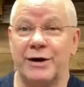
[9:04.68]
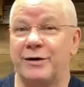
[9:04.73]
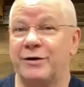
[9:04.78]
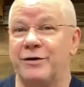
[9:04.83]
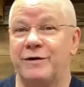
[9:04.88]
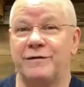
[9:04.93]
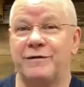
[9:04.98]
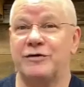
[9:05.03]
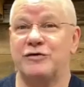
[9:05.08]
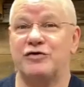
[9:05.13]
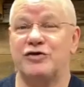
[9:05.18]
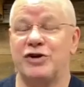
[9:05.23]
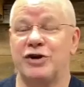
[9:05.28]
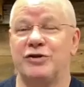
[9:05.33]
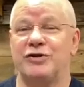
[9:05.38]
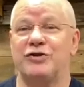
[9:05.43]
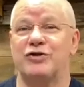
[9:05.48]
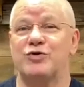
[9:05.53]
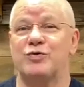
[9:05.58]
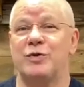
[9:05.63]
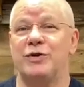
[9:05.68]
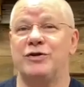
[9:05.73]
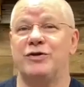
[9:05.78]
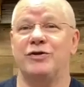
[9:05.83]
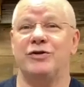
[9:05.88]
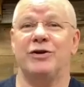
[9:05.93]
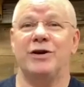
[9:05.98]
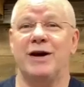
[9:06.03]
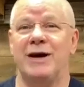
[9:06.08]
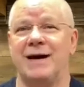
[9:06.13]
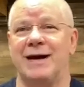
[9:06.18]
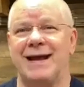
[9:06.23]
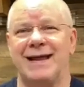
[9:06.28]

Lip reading: I don't know if I shared this with you or not.